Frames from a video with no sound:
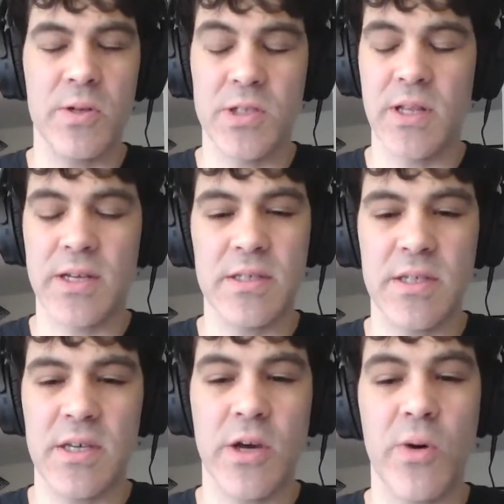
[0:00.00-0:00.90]
what you'd like to
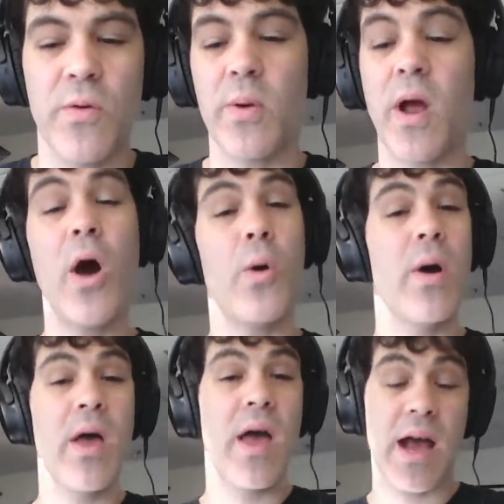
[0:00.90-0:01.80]
see going forward.
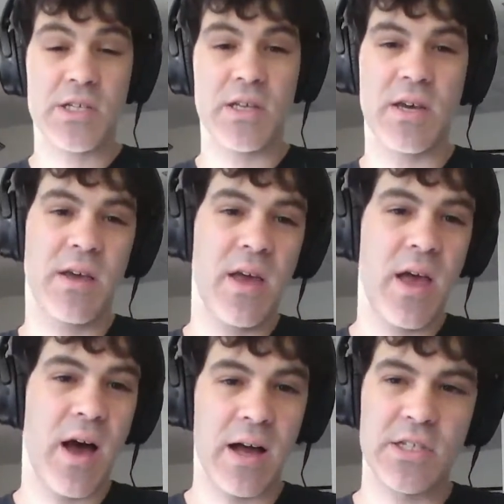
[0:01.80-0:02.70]
Oh, actually,
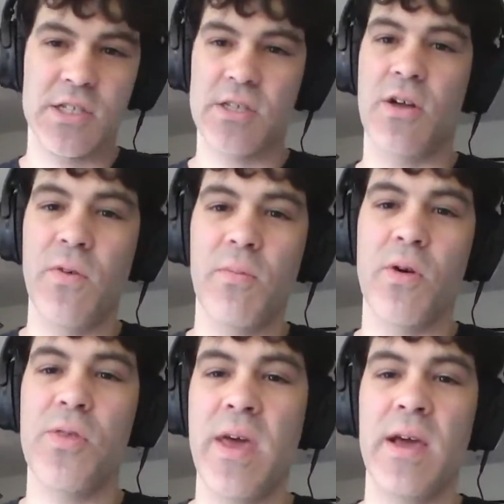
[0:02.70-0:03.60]
just thought of one
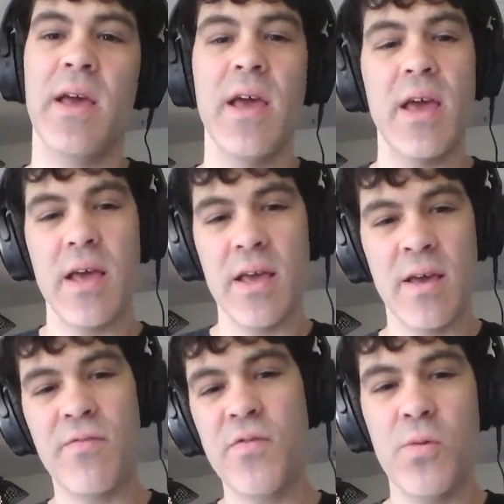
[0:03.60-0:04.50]
more thing.
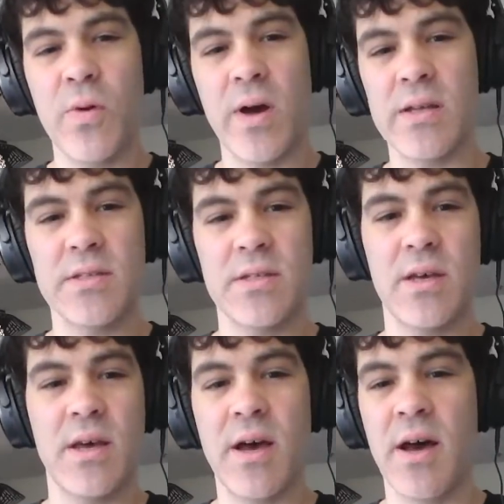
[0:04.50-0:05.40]
If you want
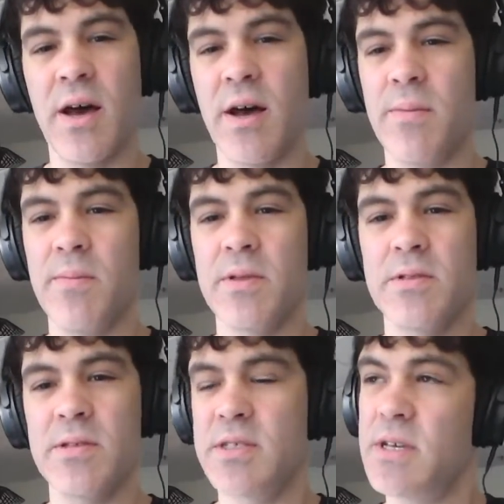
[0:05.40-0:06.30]

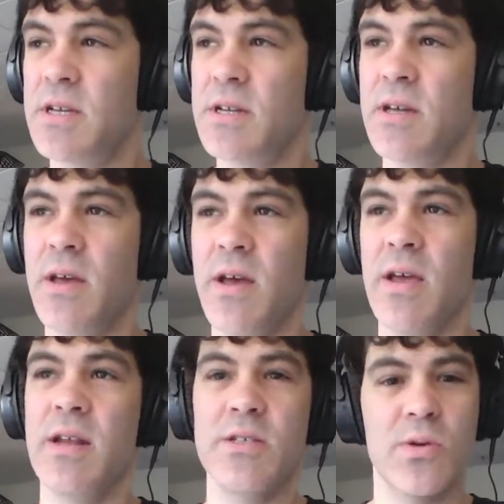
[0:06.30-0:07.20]
to send
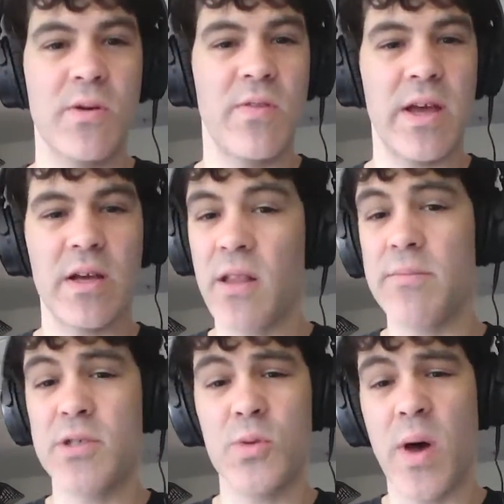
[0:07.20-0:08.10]
any sort of like
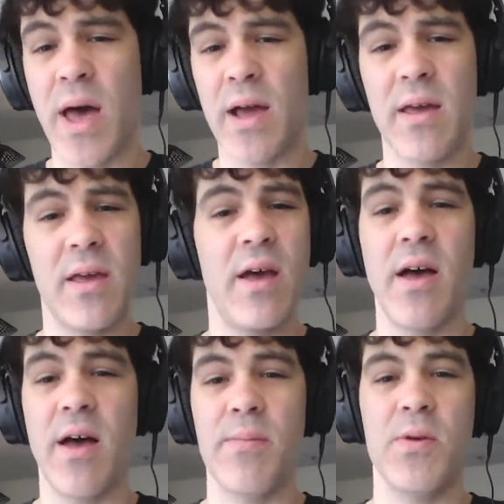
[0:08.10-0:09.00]
club swag,
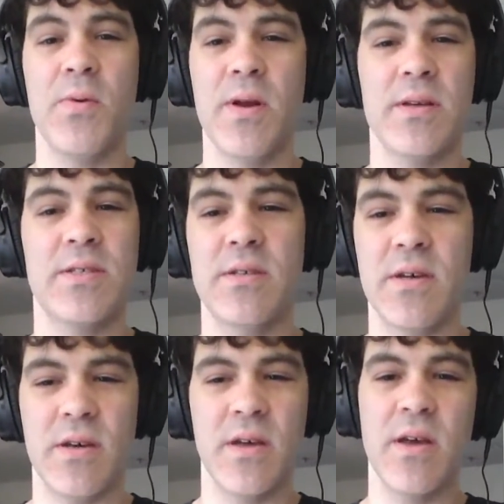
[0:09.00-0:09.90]
you want us
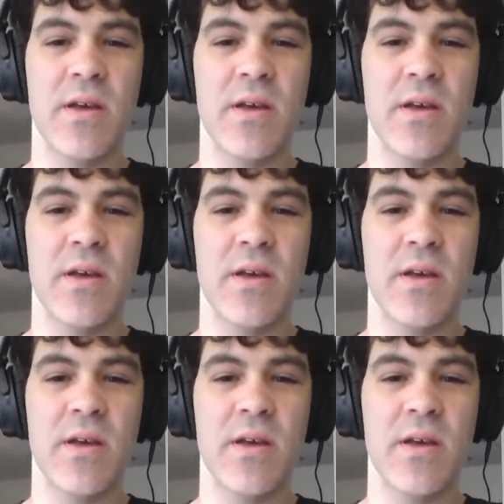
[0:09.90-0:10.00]
to